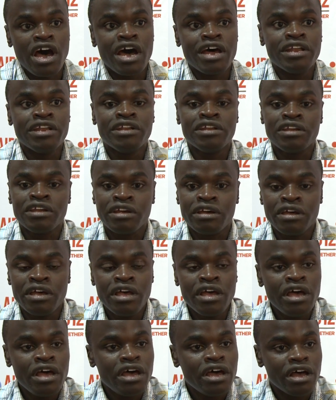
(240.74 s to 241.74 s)
and the
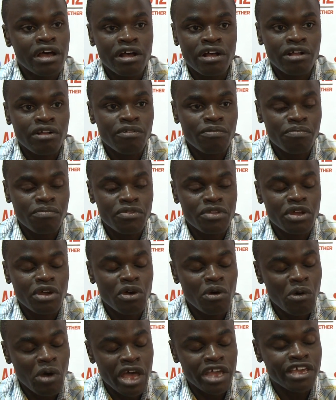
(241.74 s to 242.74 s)

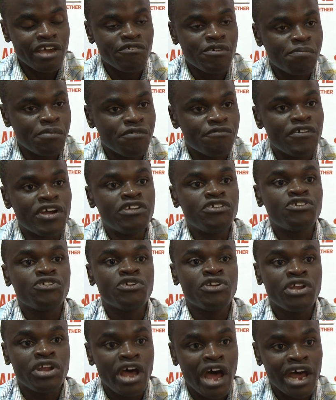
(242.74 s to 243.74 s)
HIV
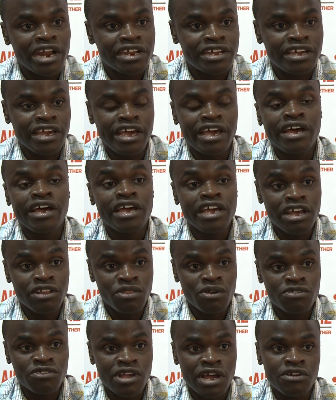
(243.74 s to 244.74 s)
prevention and care
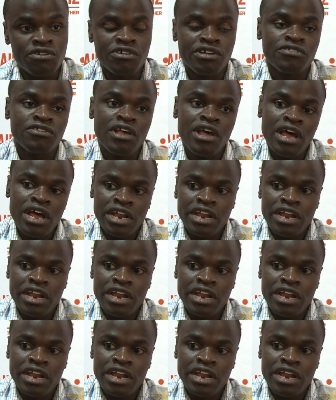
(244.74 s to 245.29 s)
in those countries.